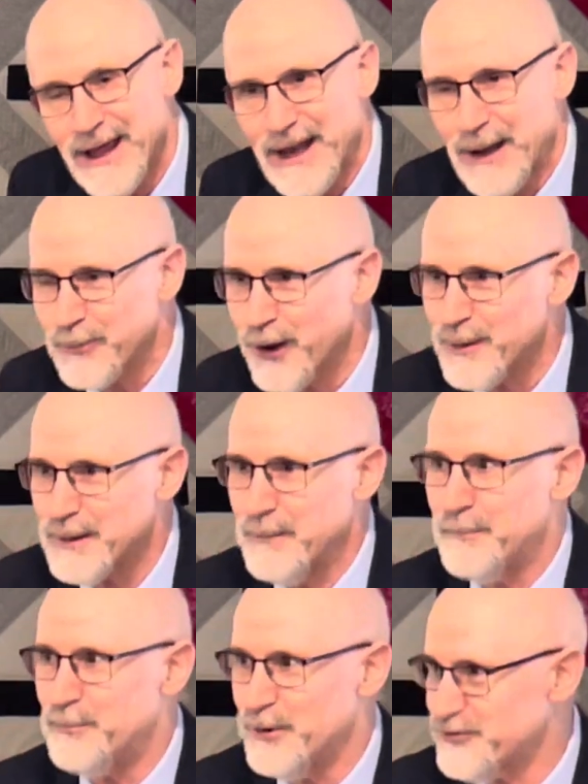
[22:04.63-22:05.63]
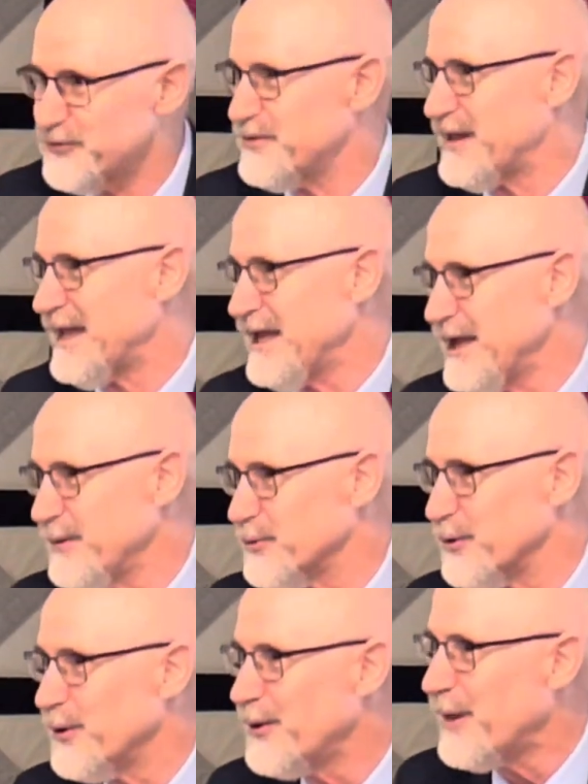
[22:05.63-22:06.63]
And I probably butchered the
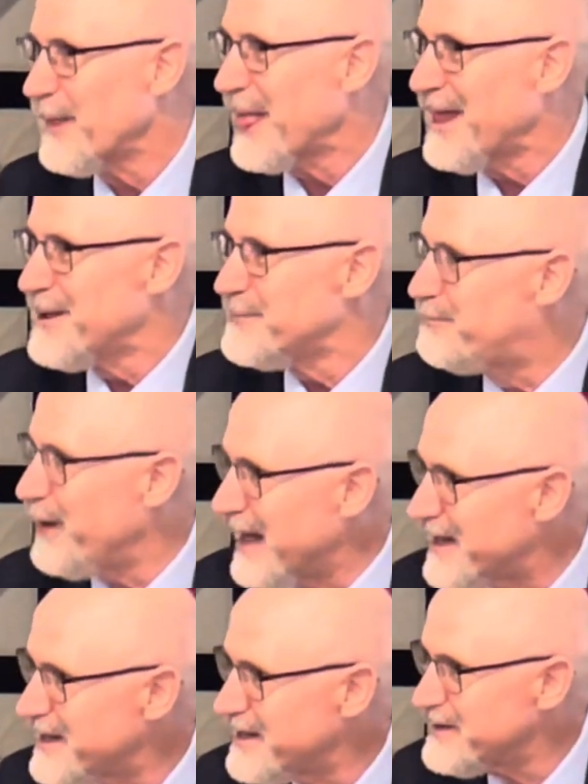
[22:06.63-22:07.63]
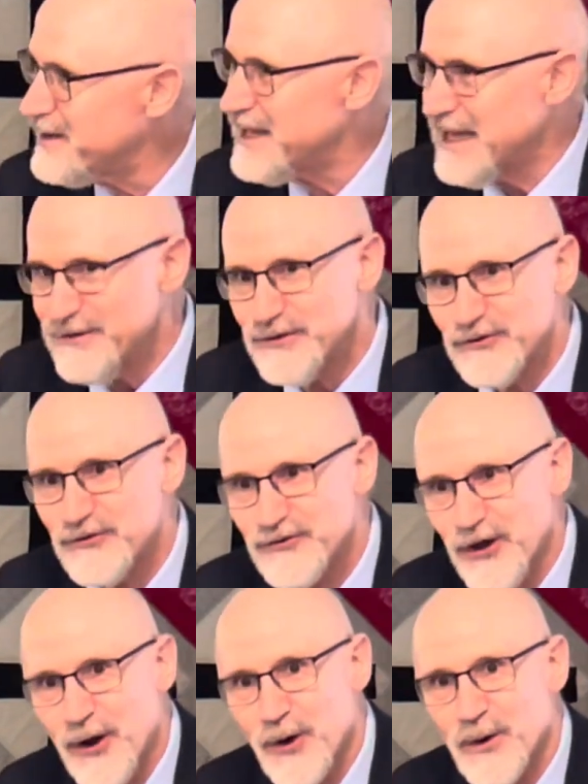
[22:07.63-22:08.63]
Hebrew, but even
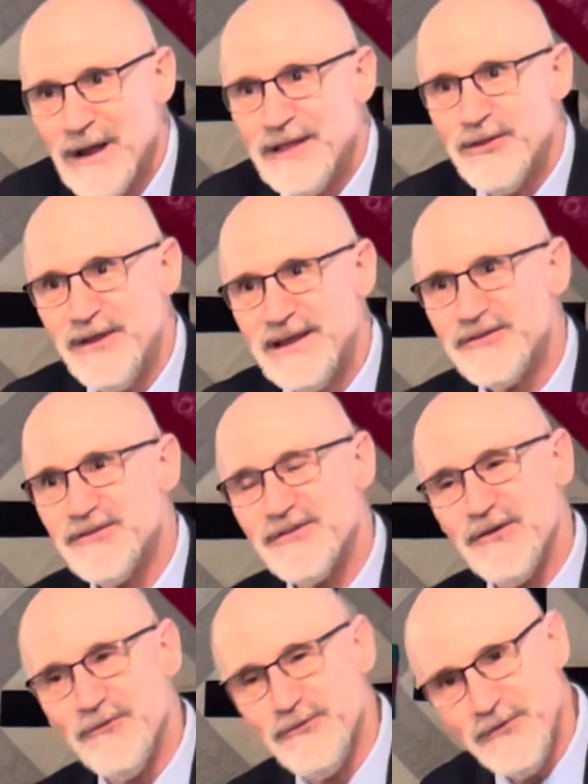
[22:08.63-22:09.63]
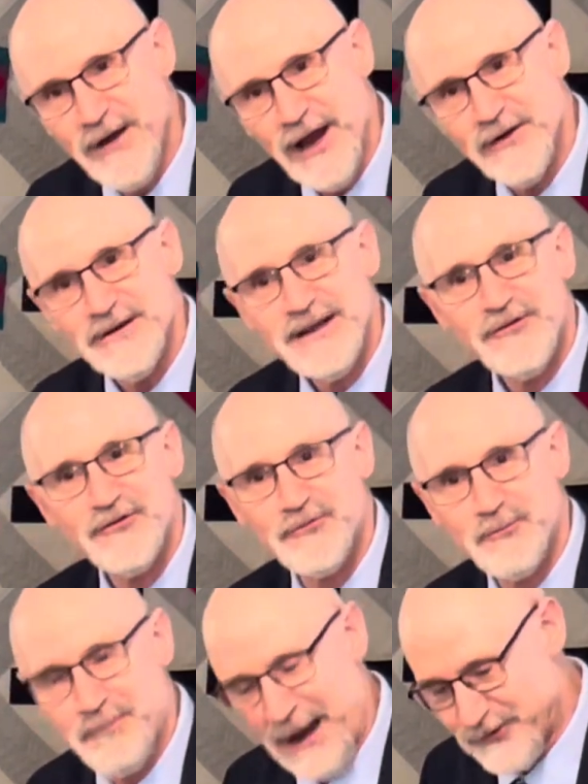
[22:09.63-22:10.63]
so, this is a very
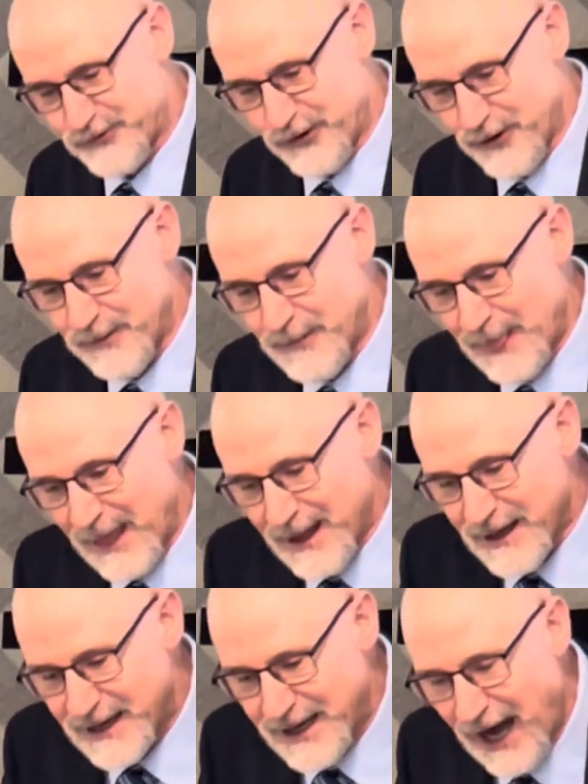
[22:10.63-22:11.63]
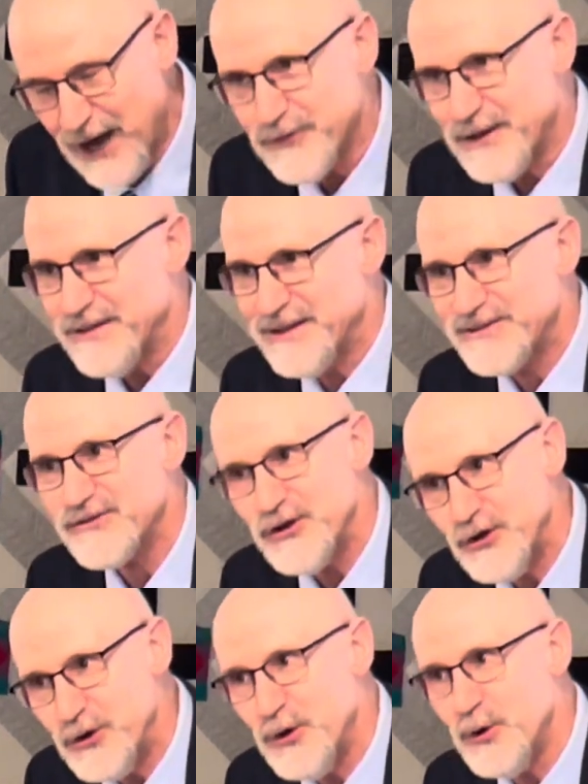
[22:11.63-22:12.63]
special covenant, this
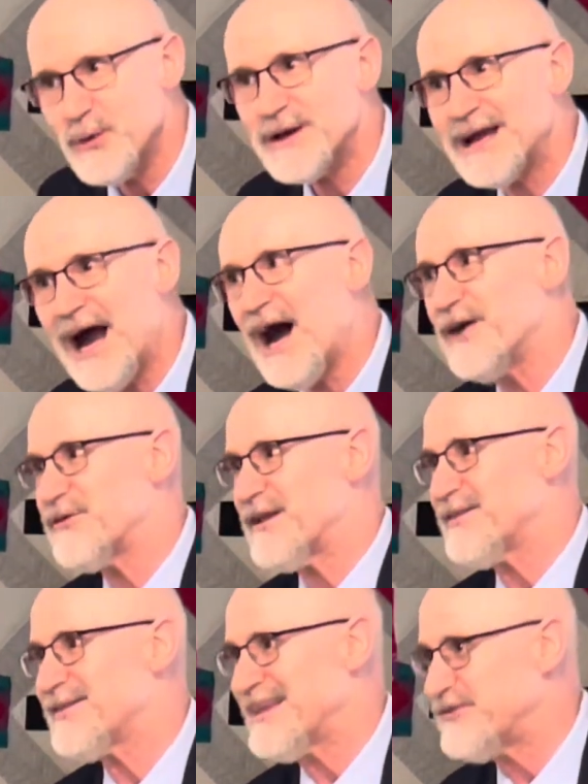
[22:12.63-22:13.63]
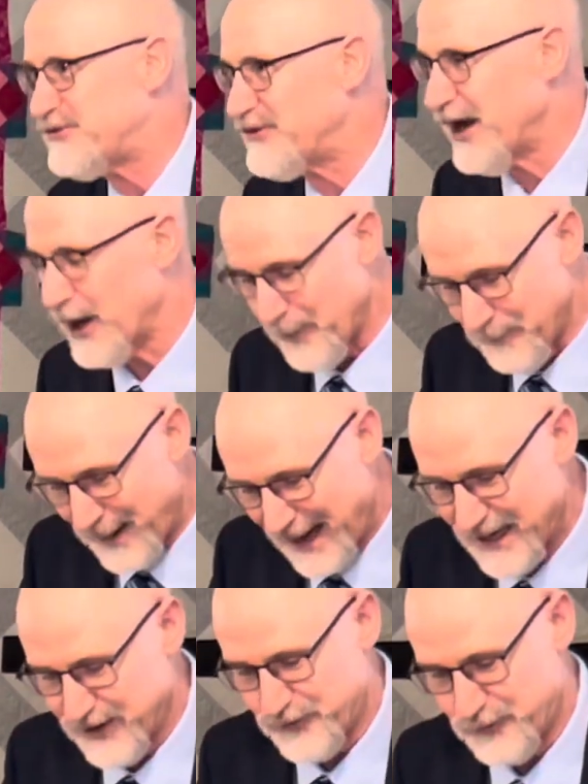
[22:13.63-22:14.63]
new covenant that
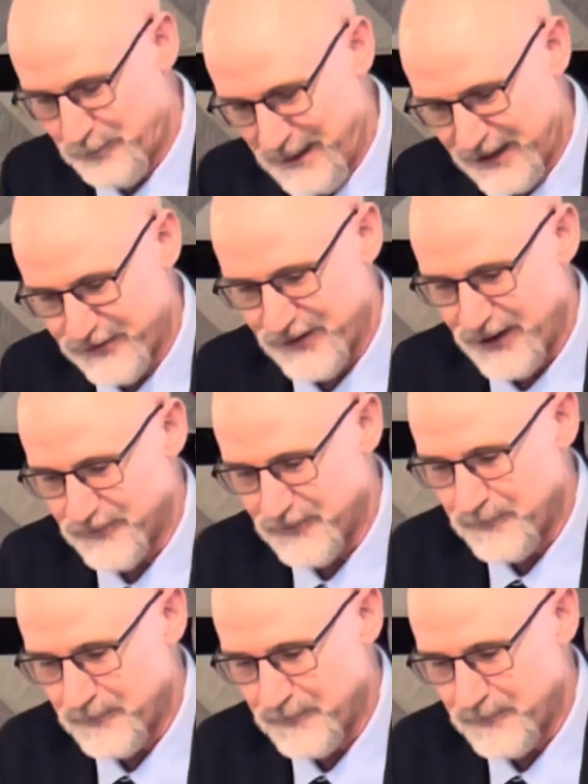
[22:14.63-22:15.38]
Jeremiah speaks of.